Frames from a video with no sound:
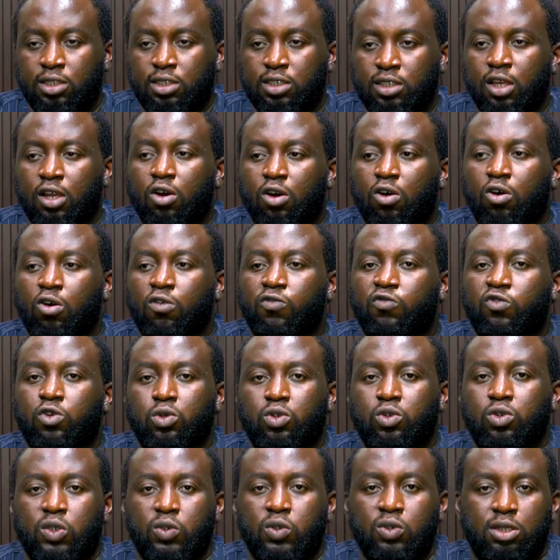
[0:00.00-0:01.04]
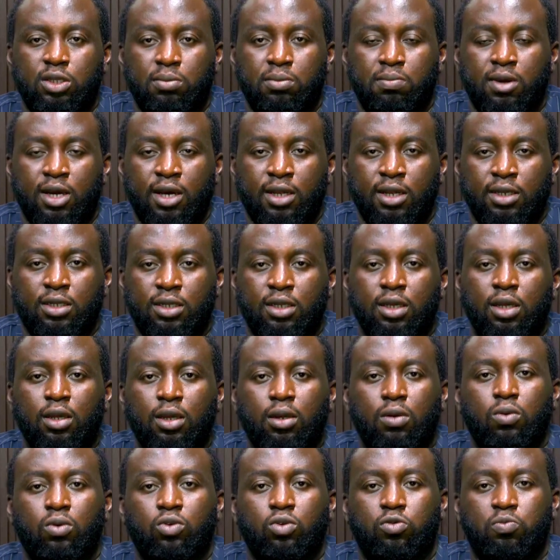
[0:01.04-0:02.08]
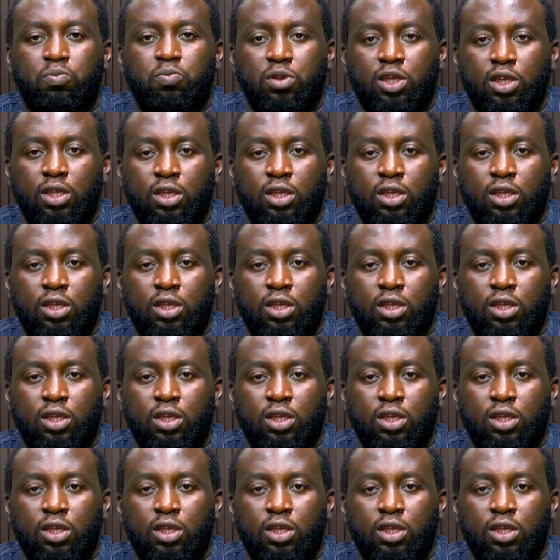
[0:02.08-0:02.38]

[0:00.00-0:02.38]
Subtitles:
or future demand would be,